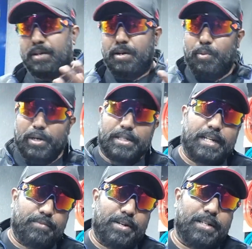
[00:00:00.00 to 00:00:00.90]
what are the
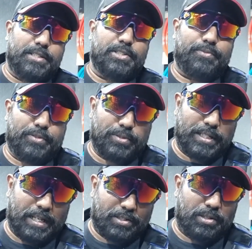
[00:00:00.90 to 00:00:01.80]
advantages of using
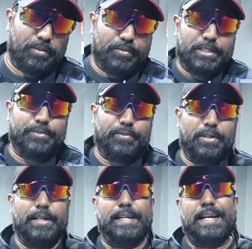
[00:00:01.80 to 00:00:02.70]
ethanol? First of
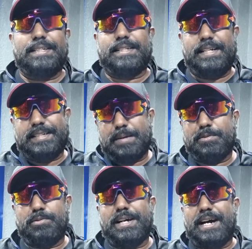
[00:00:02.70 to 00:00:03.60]
all, it comes
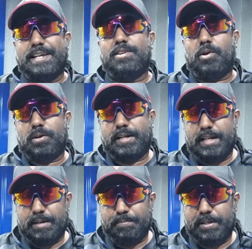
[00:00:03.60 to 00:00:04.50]
with a higher octane
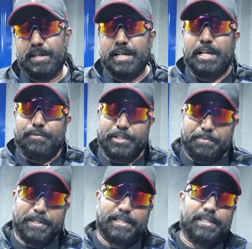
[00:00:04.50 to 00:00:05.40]
number, which
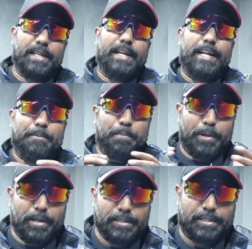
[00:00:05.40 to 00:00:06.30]
means it
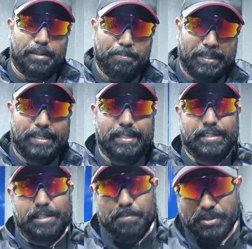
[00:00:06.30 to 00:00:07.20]
burns completely in the
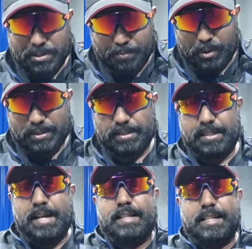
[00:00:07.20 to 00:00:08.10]
combustion process.
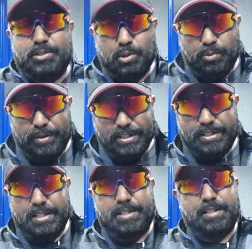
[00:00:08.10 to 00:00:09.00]
There's no
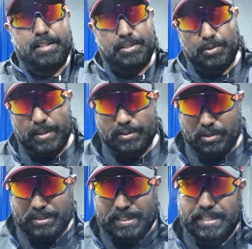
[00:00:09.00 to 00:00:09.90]
wastage, there's no
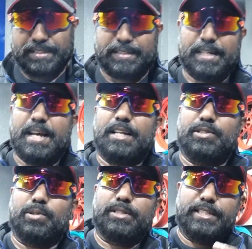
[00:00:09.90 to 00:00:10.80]
exhaust gases,
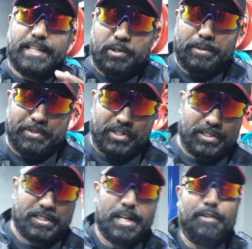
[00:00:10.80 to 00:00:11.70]
so zero
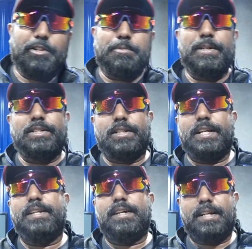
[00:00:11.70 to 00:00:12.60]
emissions, which means
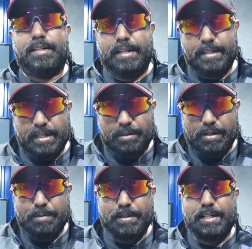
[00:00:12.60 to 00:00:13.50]
greener and cleaner
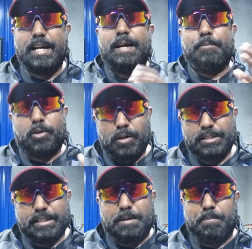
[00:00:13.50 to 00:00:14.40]
environment. Because
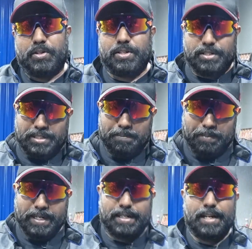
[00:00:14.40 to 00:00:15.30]
the combustion is
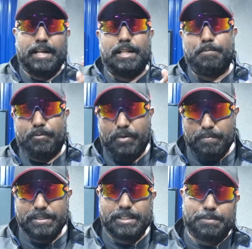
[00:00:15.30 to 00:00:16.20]
complete, the
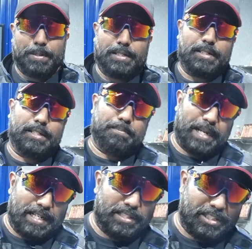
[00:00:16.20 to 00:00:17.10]
performance is better, the
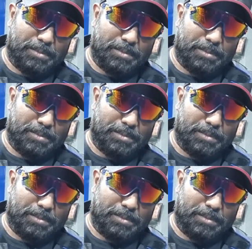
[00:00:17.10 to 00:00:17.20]
mileage is